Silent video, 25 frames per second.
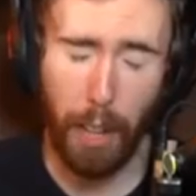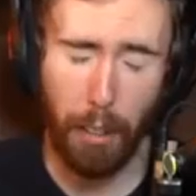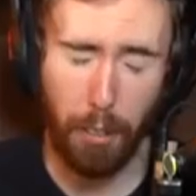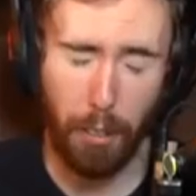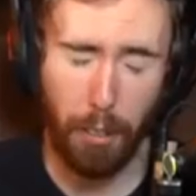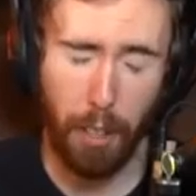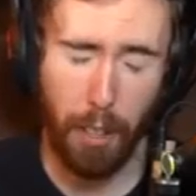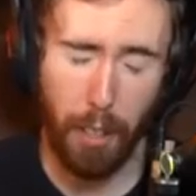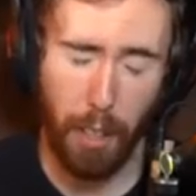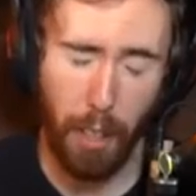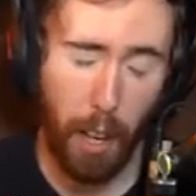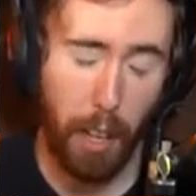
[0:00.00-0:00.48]

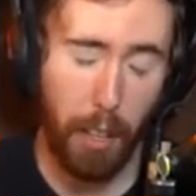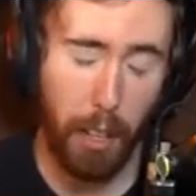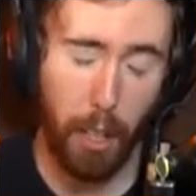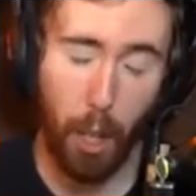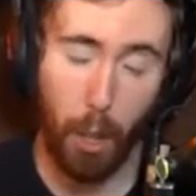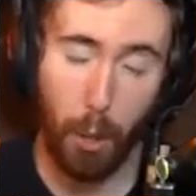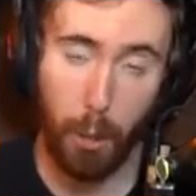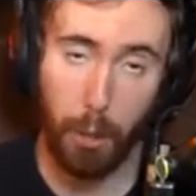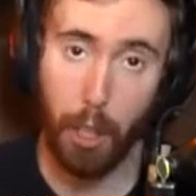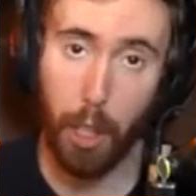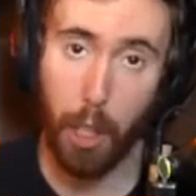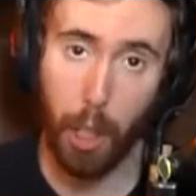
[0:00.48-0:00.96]
did not
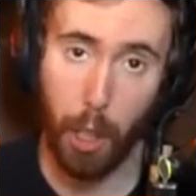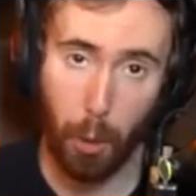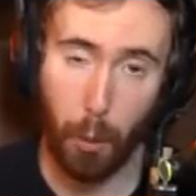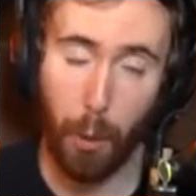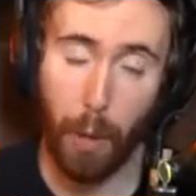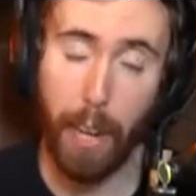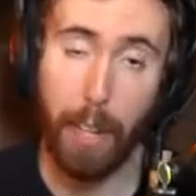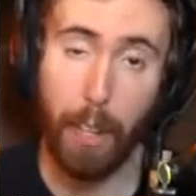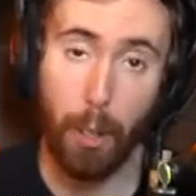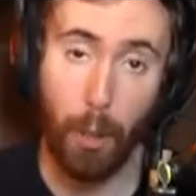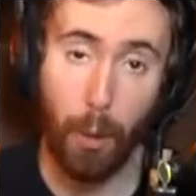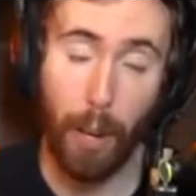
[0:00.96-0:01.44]
know,
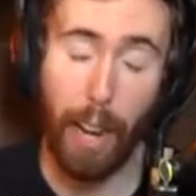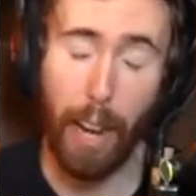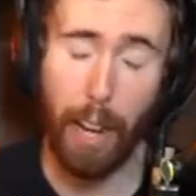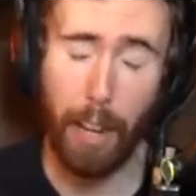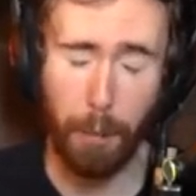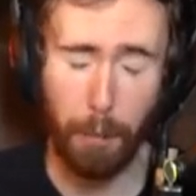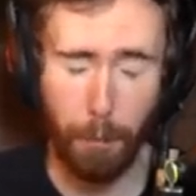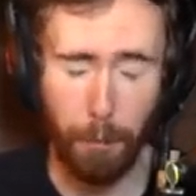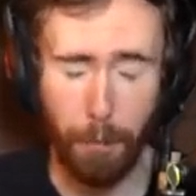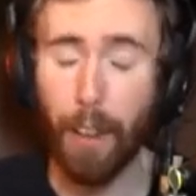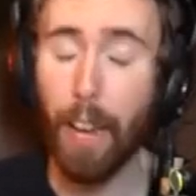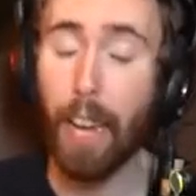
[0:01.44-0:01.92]
Curator had
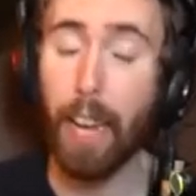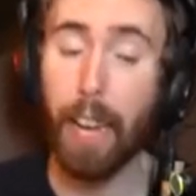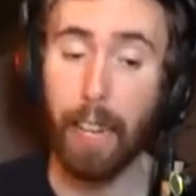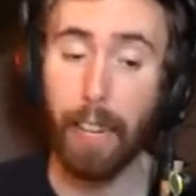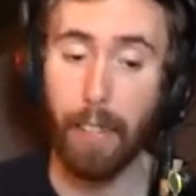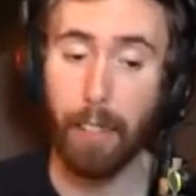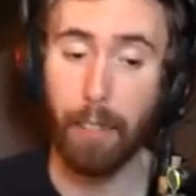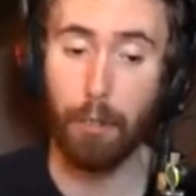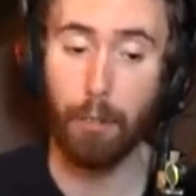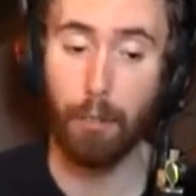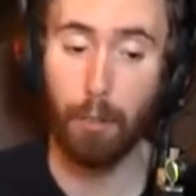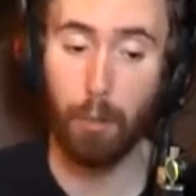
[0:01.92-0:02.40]
a
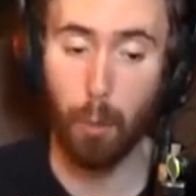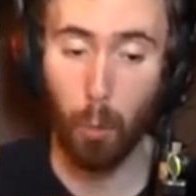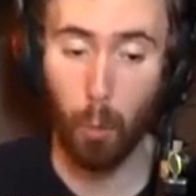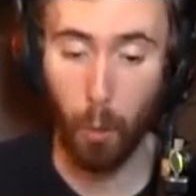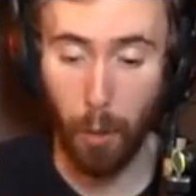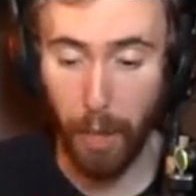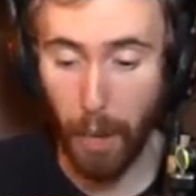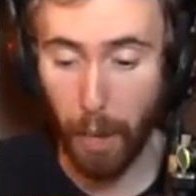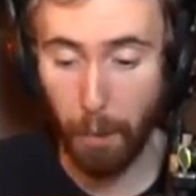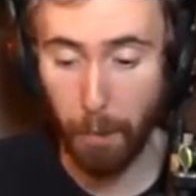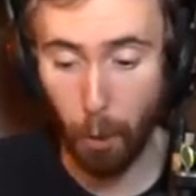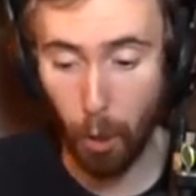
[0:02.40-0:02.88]
phase
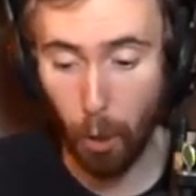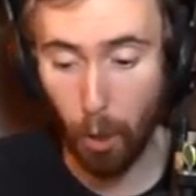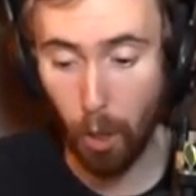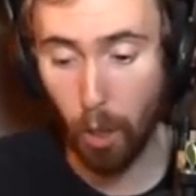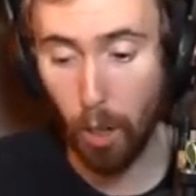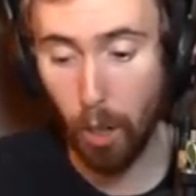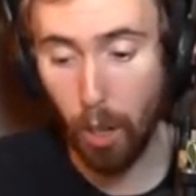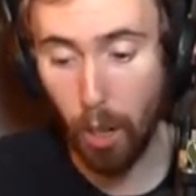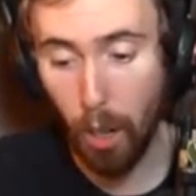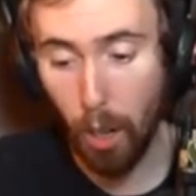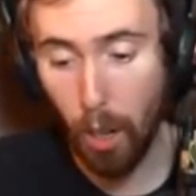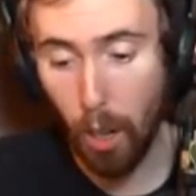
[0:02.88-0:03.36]

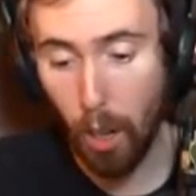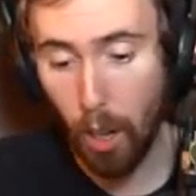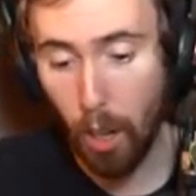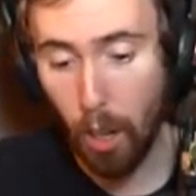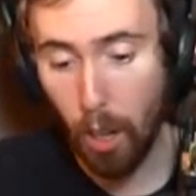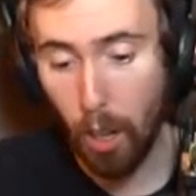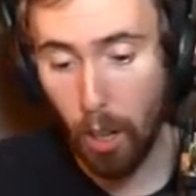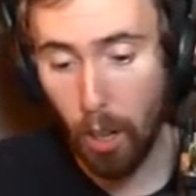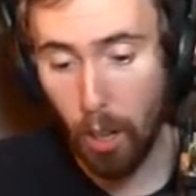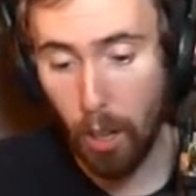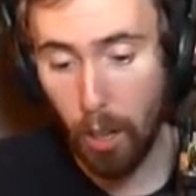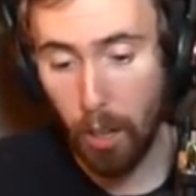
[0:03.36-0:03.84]
whenever
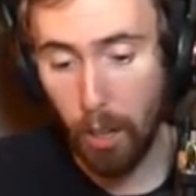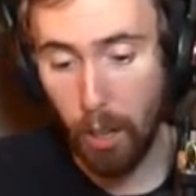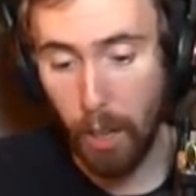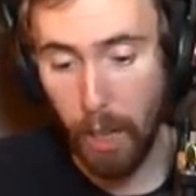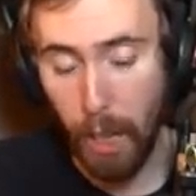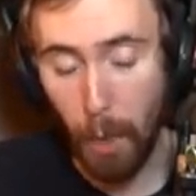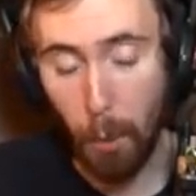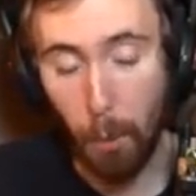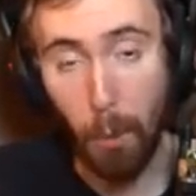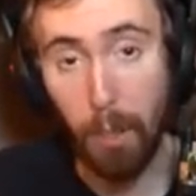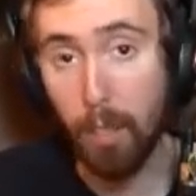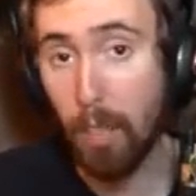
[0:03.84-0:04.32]

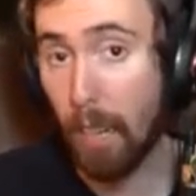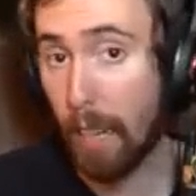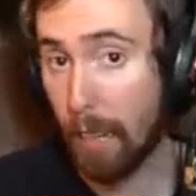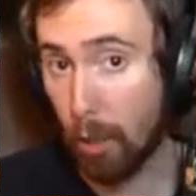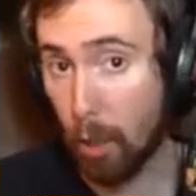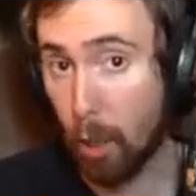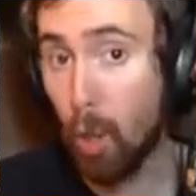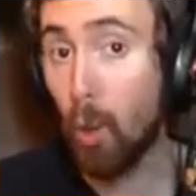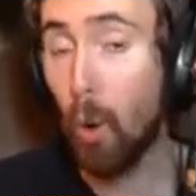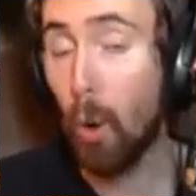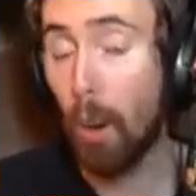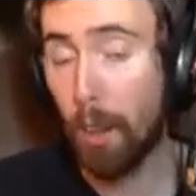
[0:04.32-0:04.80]
he would take
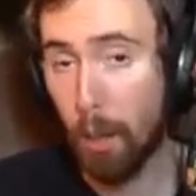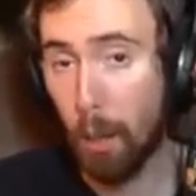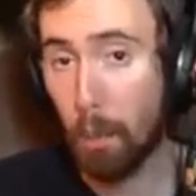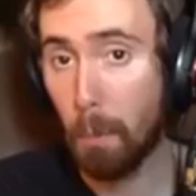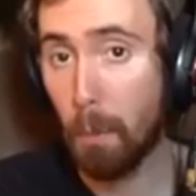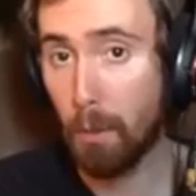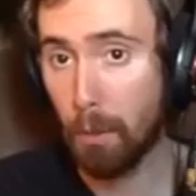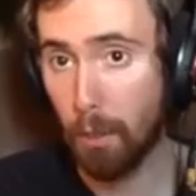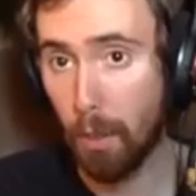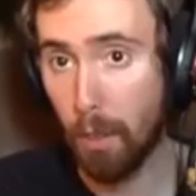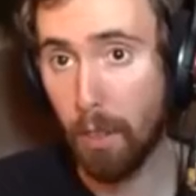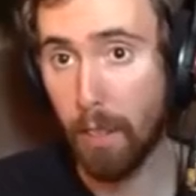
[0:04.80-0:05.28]

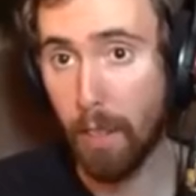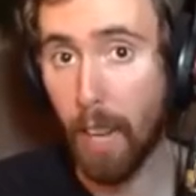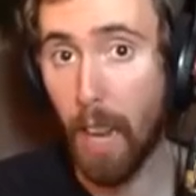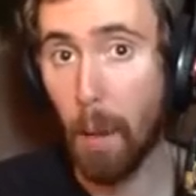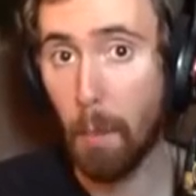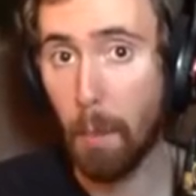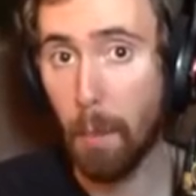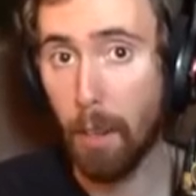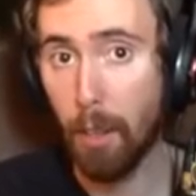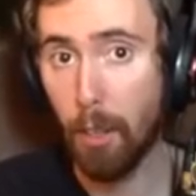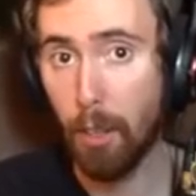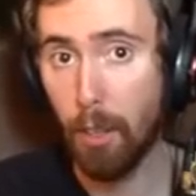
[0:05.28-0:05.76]
200%
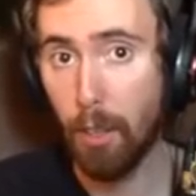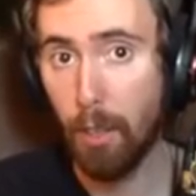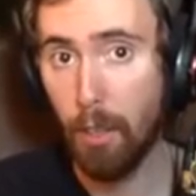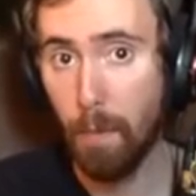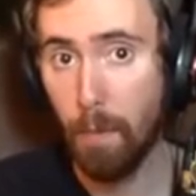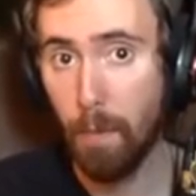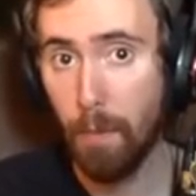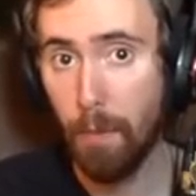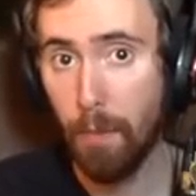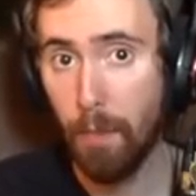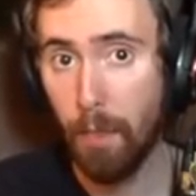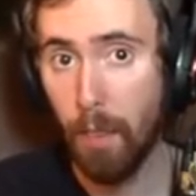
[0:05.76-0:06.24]
damage.
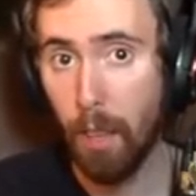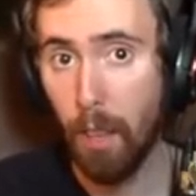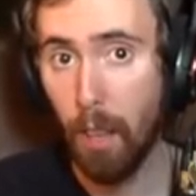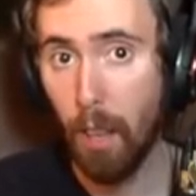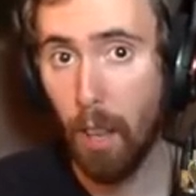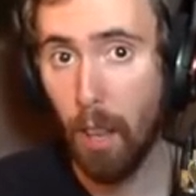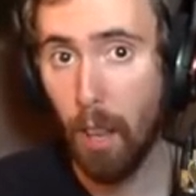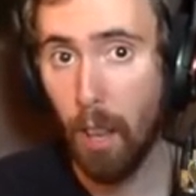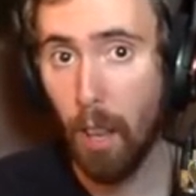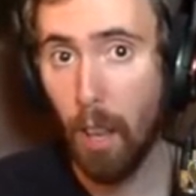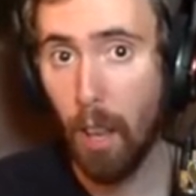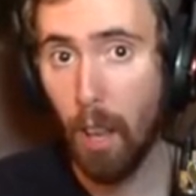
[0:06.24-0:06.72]

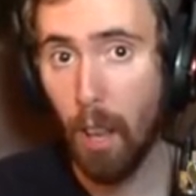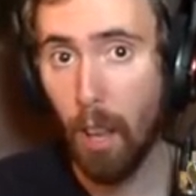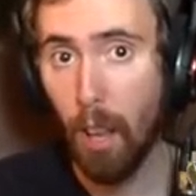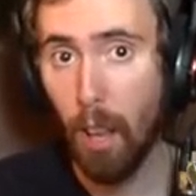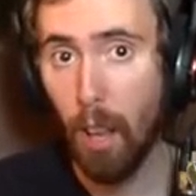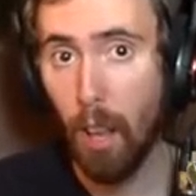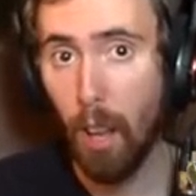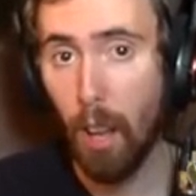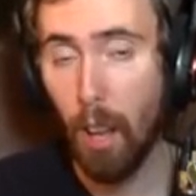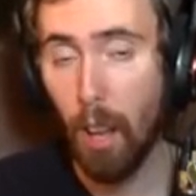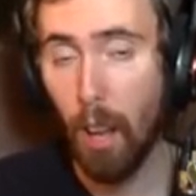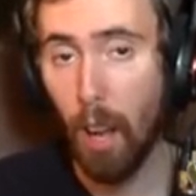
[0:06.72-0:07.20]

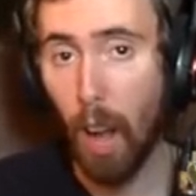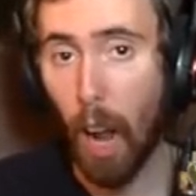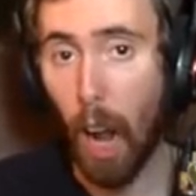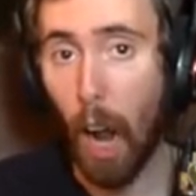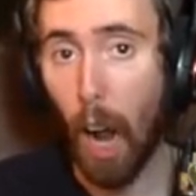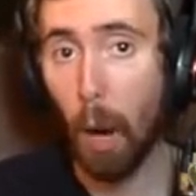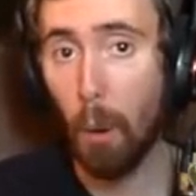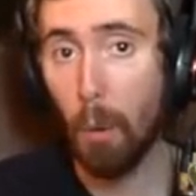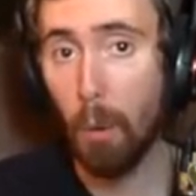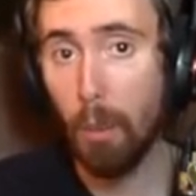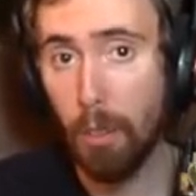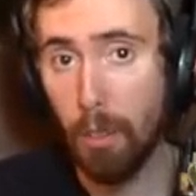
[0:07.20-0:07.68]

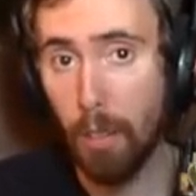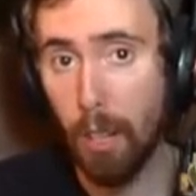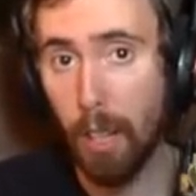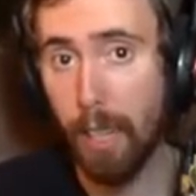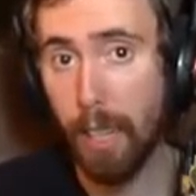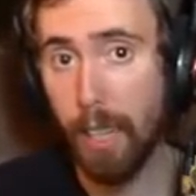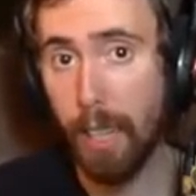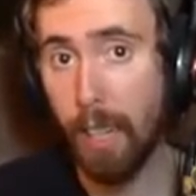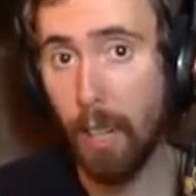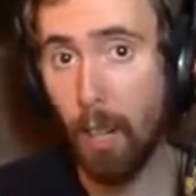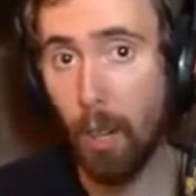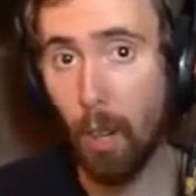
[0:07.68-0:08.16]
I was in a
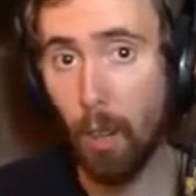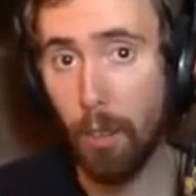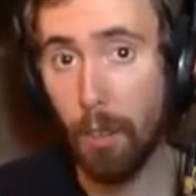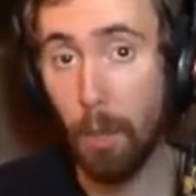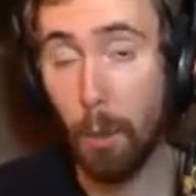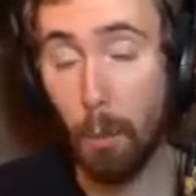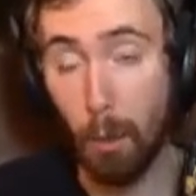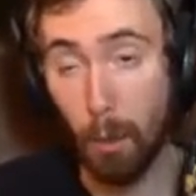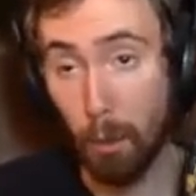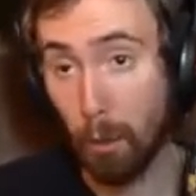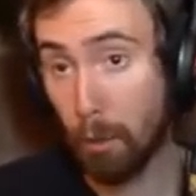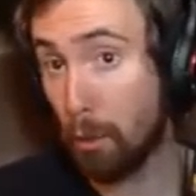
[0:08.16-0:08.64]
guild
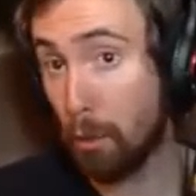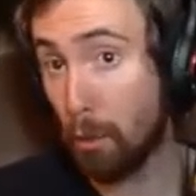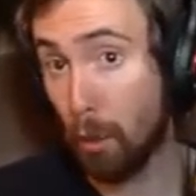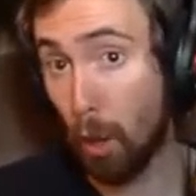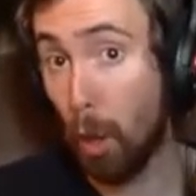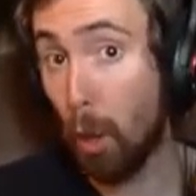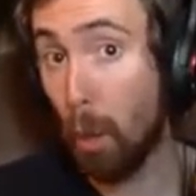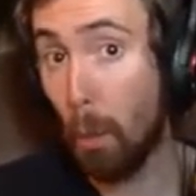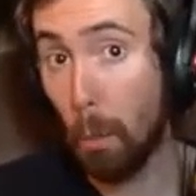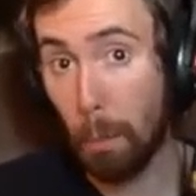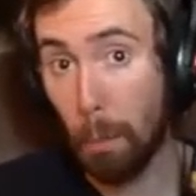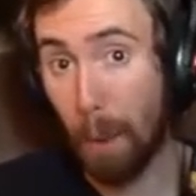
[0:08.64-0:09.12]
that was
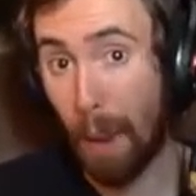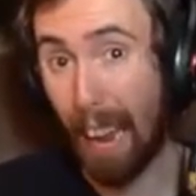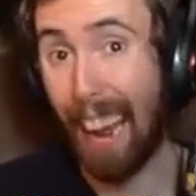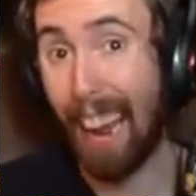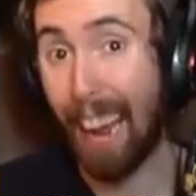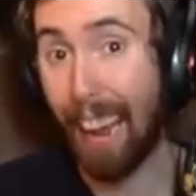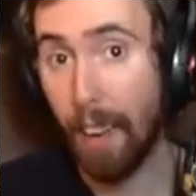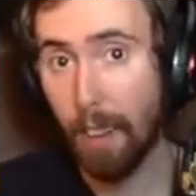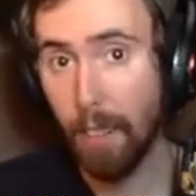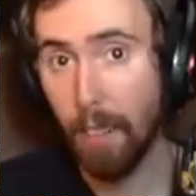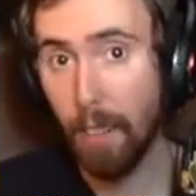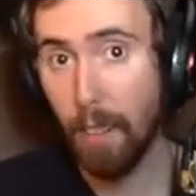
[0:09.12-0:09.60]
so
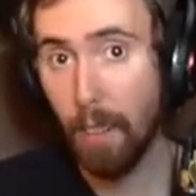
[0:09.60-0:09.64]
bad